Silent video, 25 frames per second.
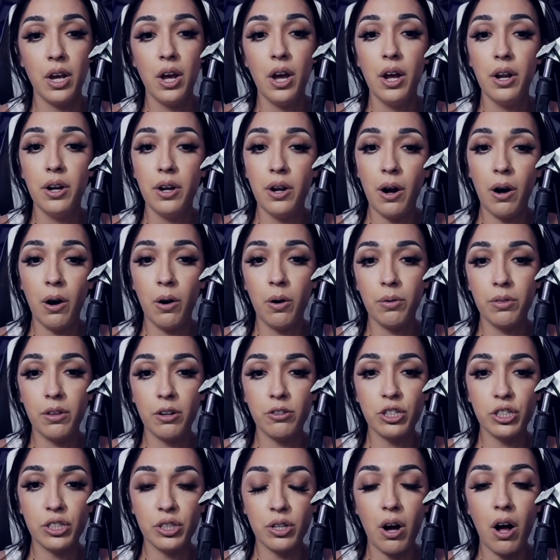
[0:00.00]
no, they're
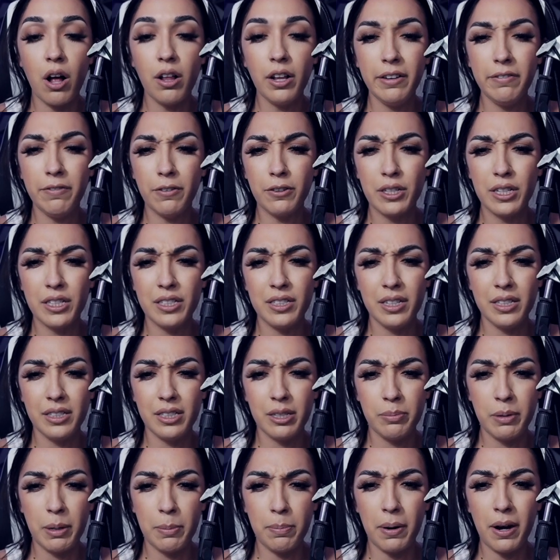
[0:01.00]
just calling for Disney
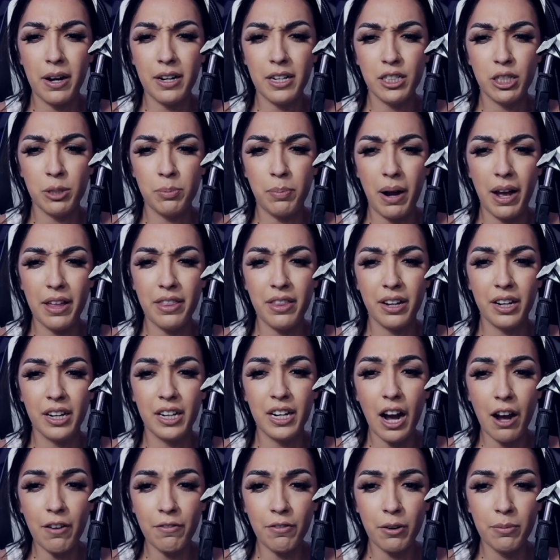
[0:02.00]
to be punished by the
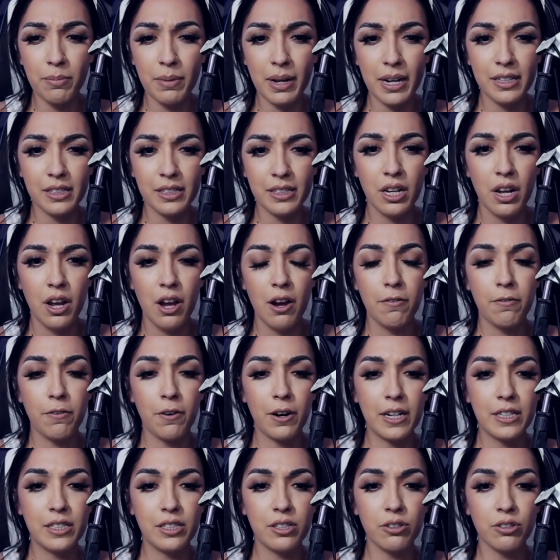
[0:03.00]
government for
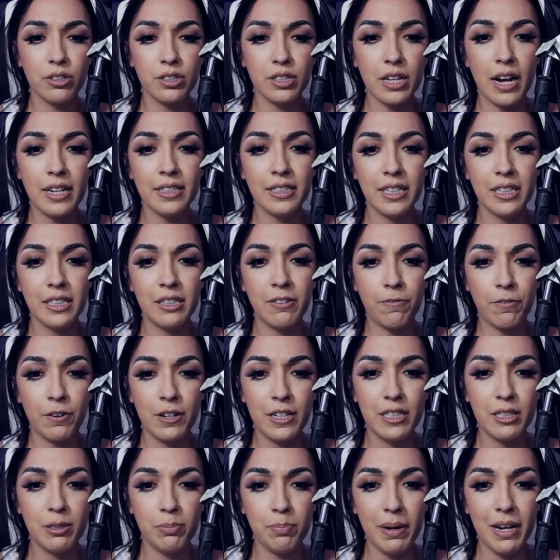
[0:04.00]
exercising
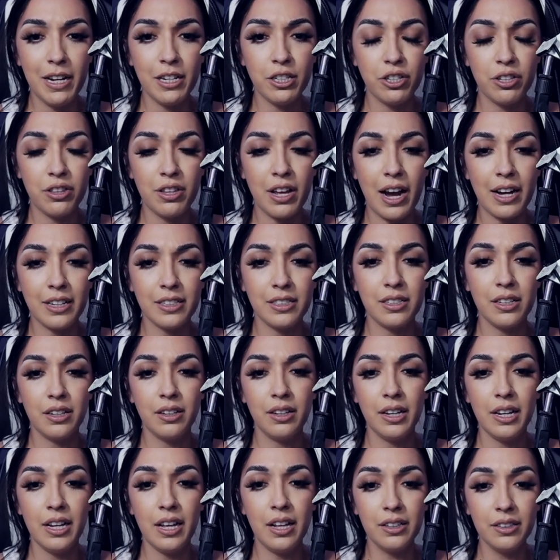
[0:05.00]
free speech. That's
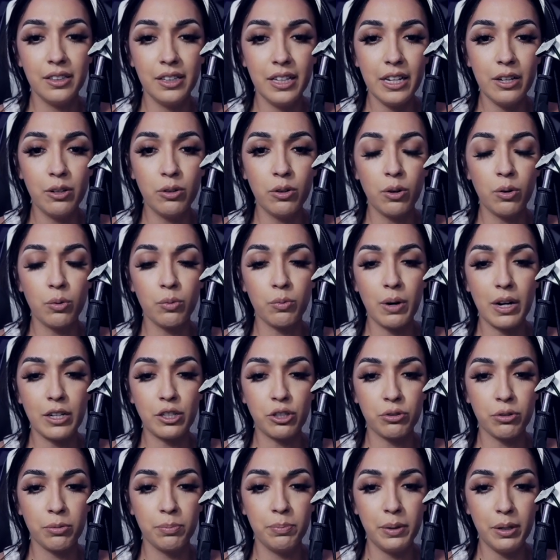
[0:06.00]
illegal
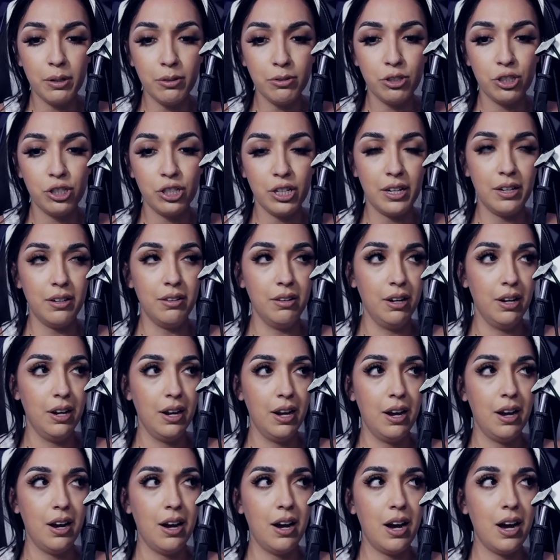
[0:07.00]
retribution.
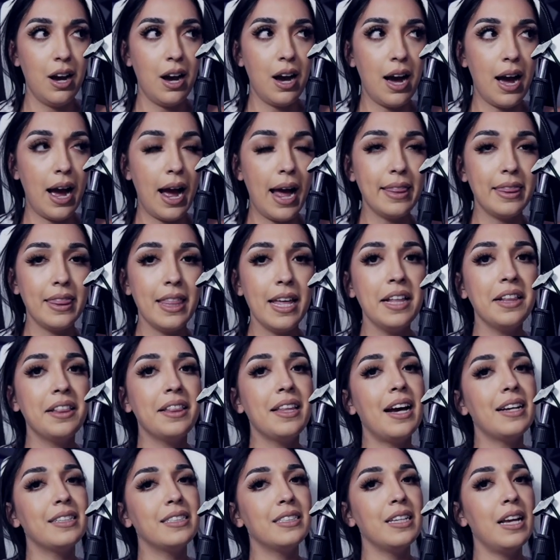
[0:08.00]
I think
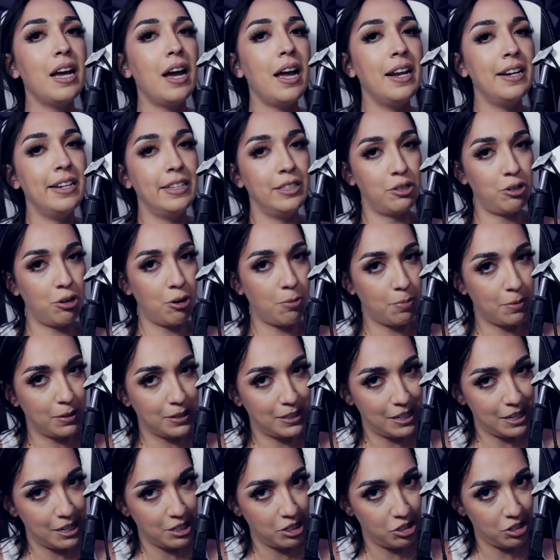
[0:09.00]
that's an
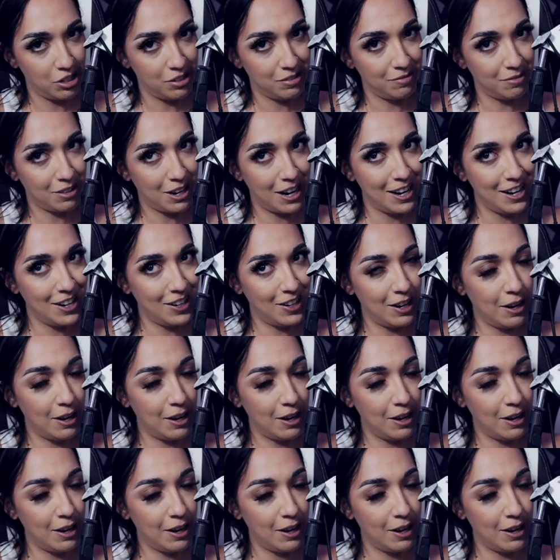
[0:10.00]
interpretation, right?